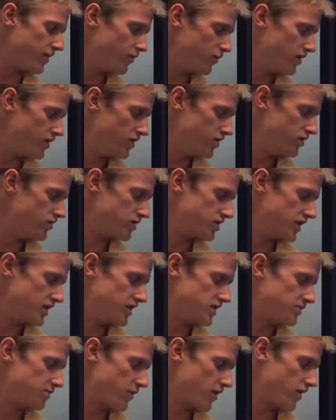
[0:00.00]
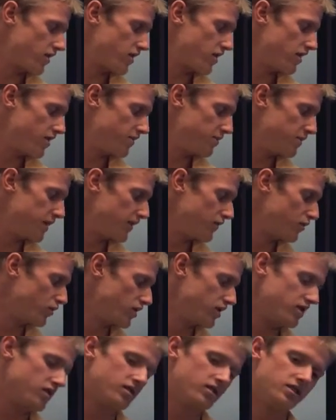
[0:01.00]
and we used a spur gear and
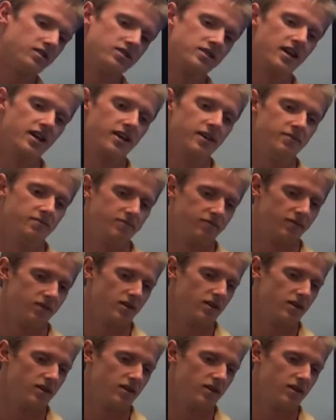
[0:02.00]
bevel gear setup.